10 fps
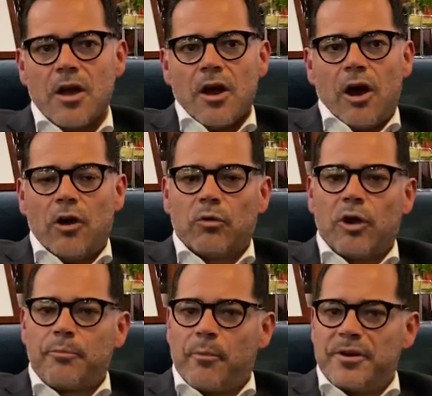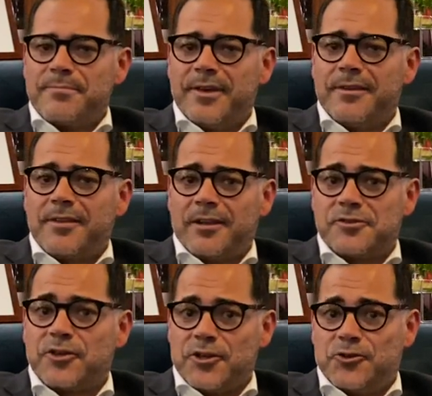Oh, look, I'll probably be that
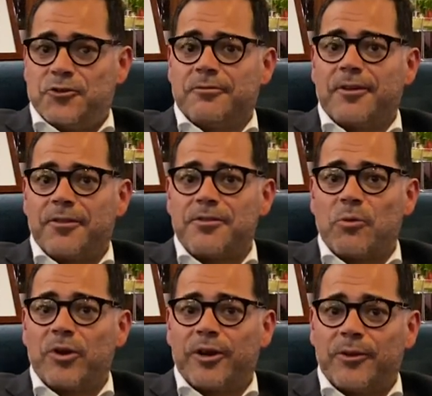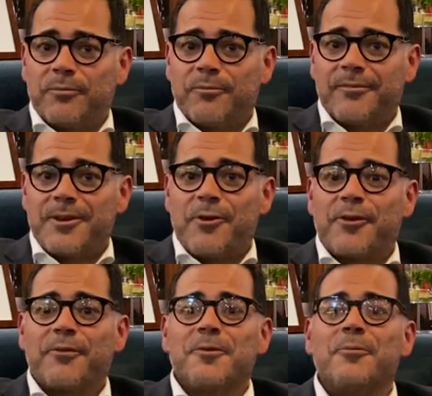stay tuned. I think that we're going to, now that
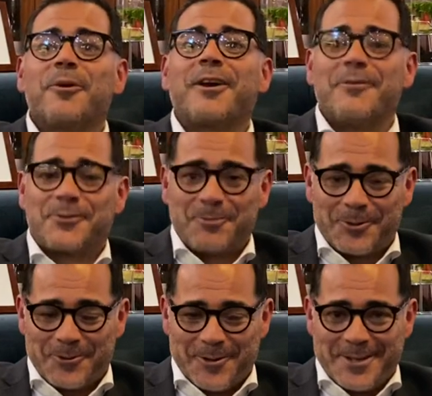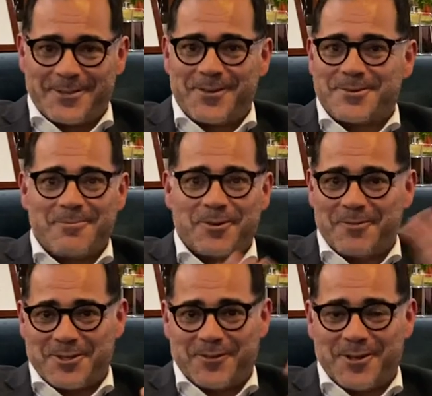I feel more comfortable doing interviews, I'm not
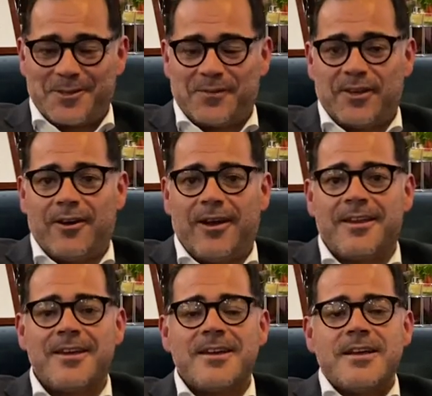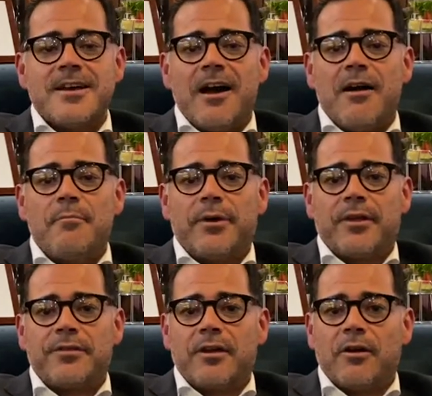much of an interview guy, but I
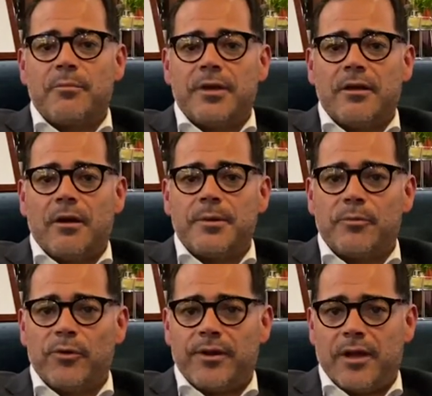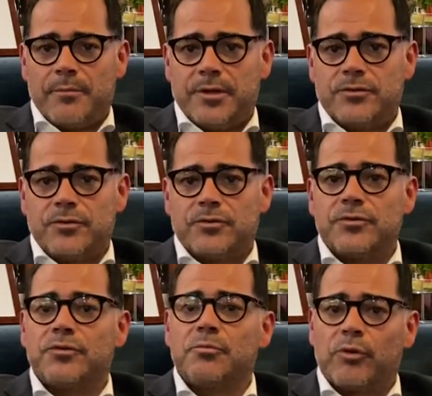think I'll be more than happy to
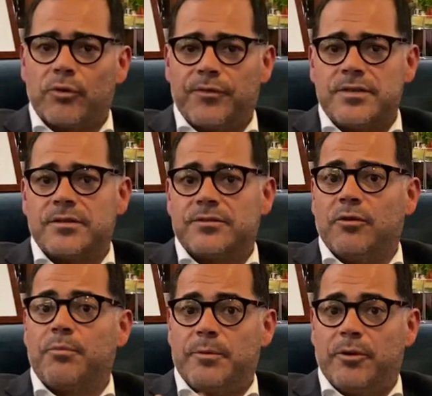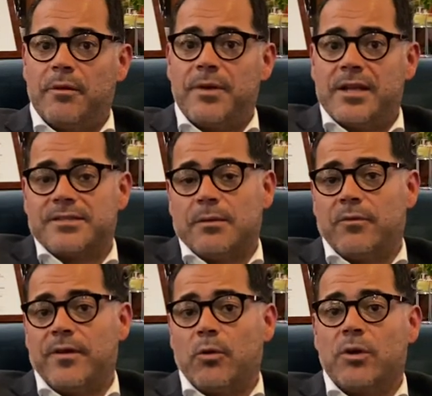do more of this and tell people about some
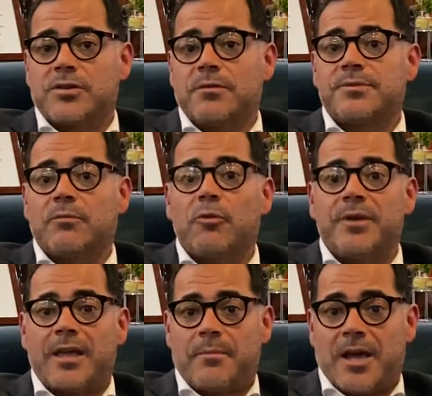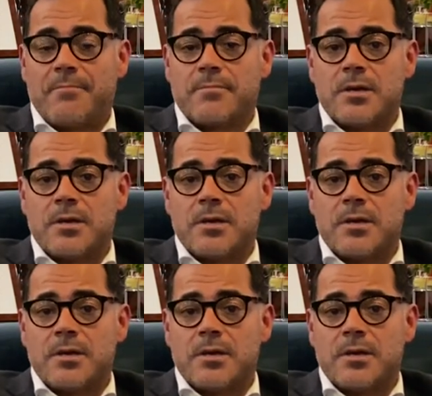of our workshops that will be coming up,